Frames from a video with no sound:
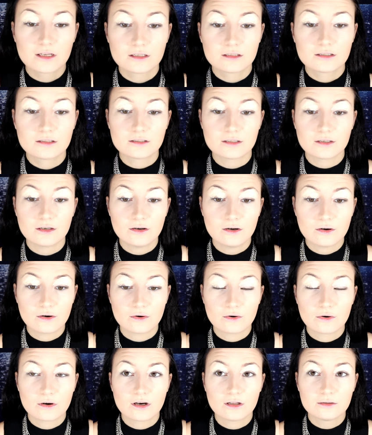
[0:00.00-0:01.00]

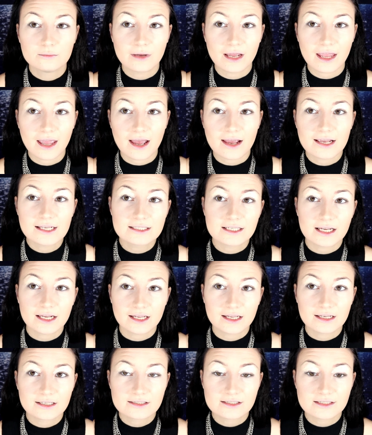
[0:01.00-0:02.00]
So on my eyes
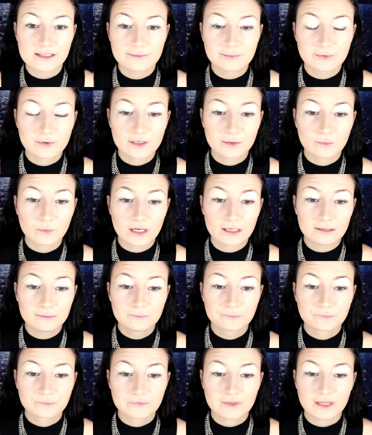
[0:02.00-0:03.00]
I can see pretty well.